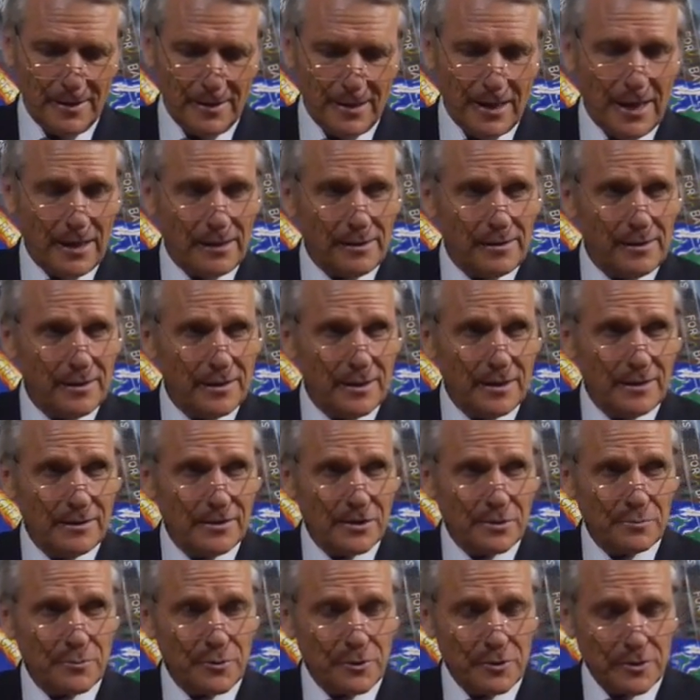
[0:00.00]
The unclean
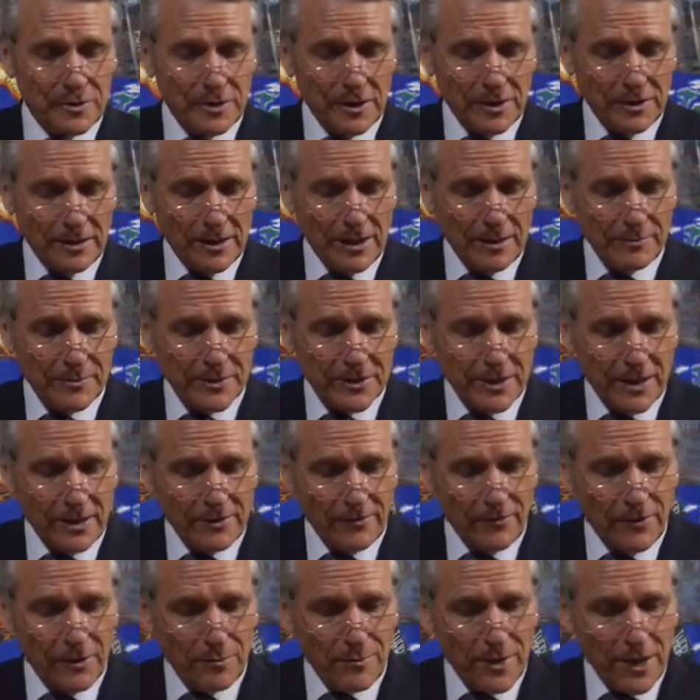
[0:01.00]
spirit that comes
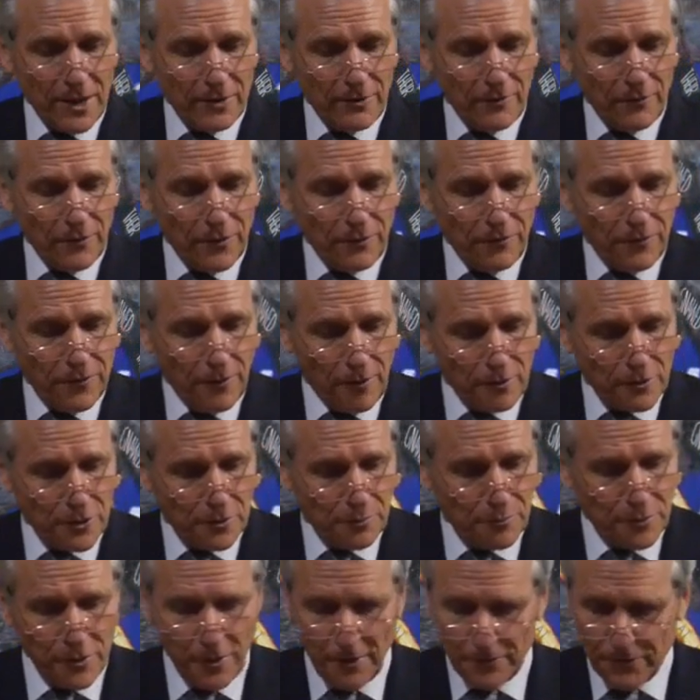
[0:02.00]
out of the mouth of the false
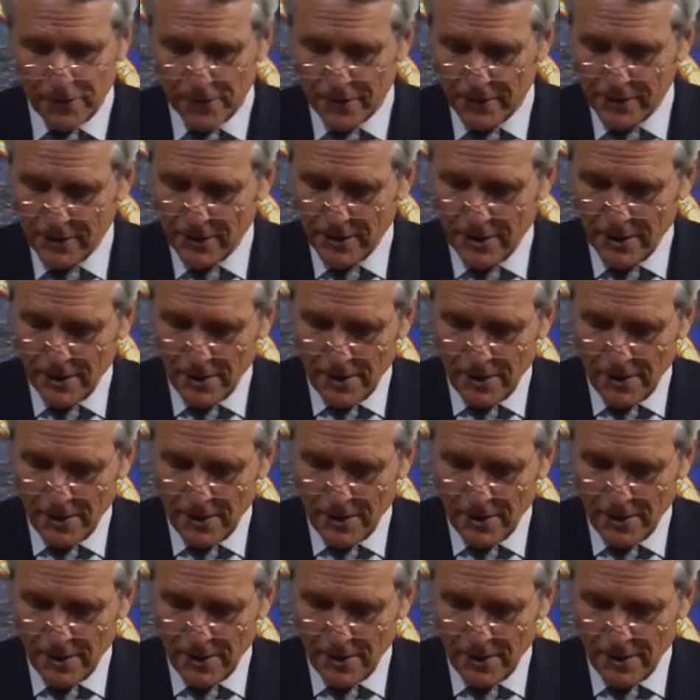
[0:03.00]
prophet.